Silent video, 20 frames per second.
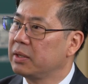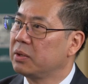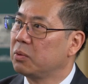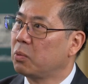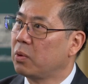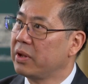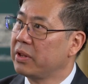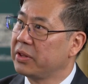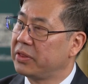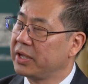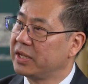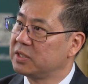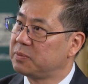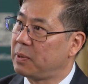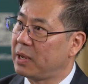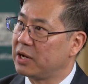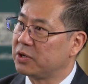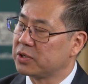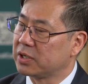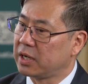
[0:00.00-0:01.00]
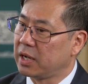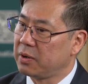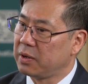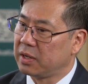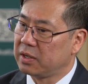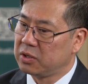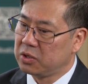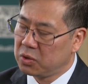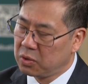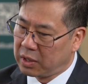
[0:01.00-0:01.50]
one of the things, Patrick,
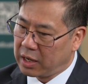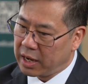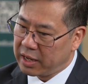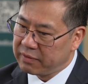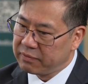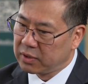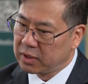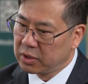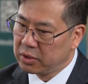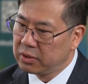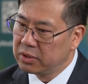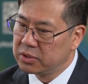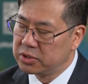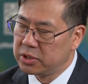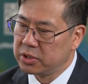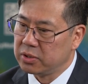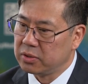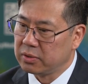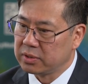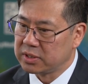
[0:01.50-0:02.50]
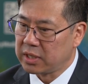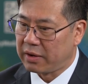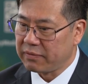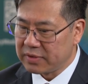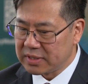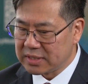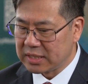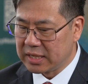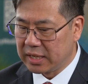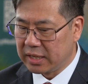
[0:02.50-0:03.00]
you kind of alluded to is
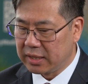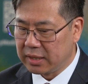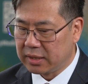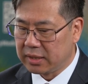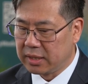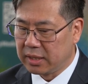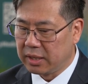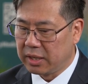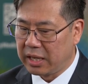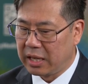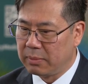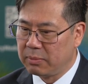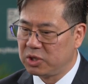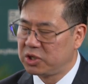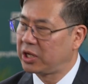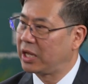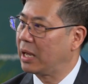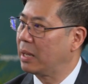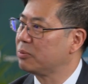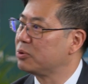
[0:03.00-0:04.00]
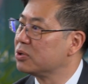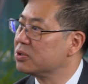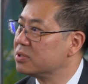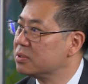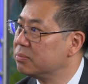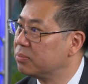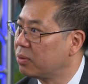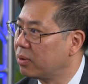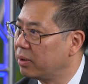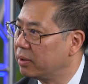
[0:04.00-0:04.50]
obviously the image capture is
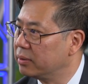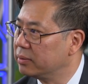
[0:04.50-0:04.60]
important.